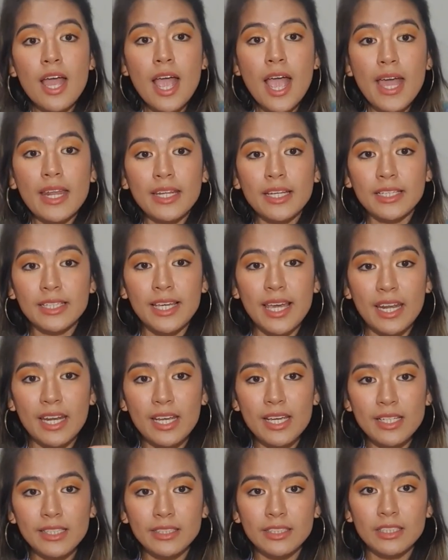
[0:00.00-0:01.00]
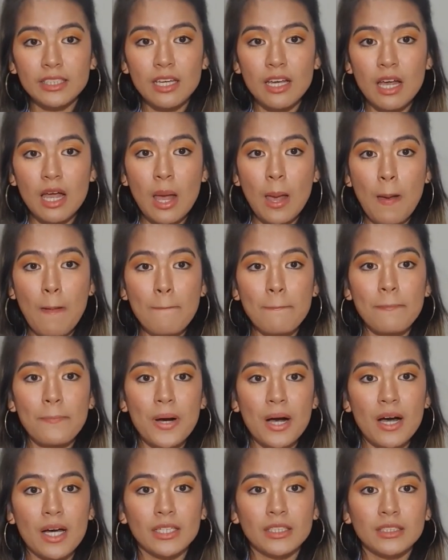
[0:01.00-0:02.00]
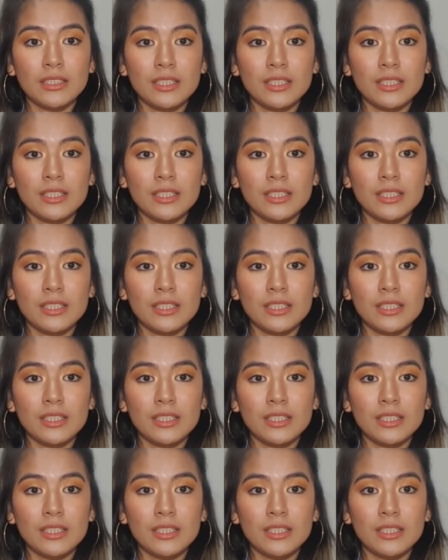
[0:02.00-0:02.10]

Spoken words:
and then get it. But